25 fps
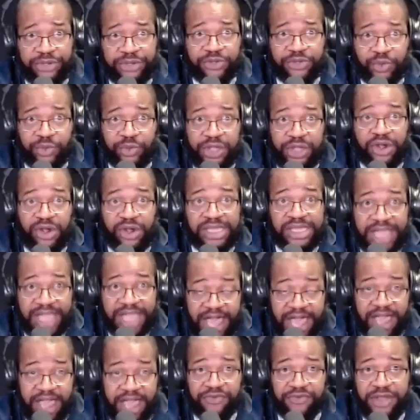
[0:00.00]
We are
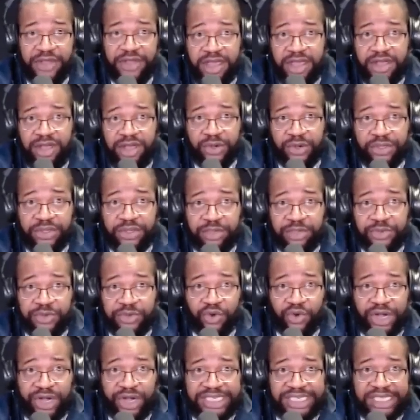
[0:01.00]
live on
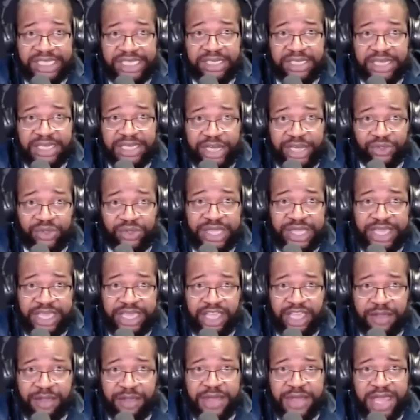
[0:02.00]
WURD 900
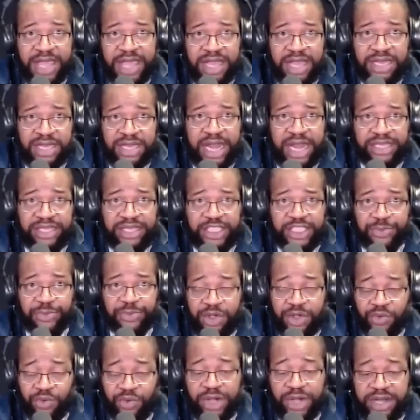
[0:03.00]
AM,
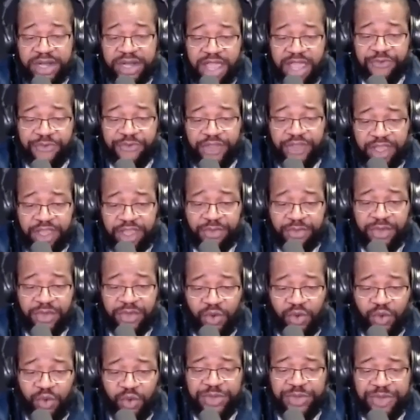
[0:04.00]
96.1 FM.
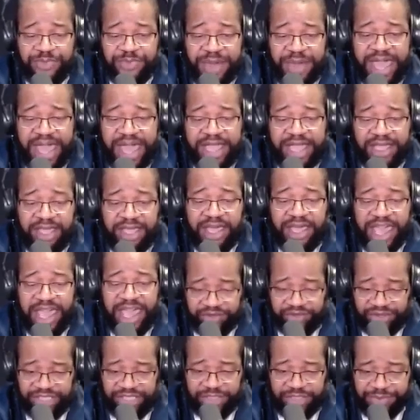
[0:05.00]
We'll be back
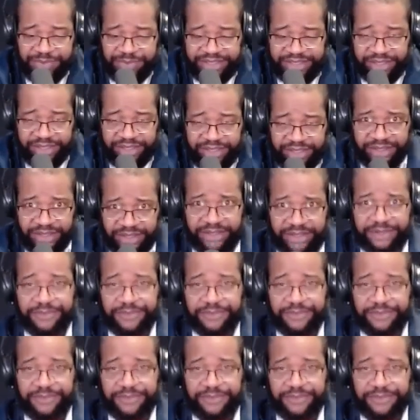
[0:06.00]
after these messages.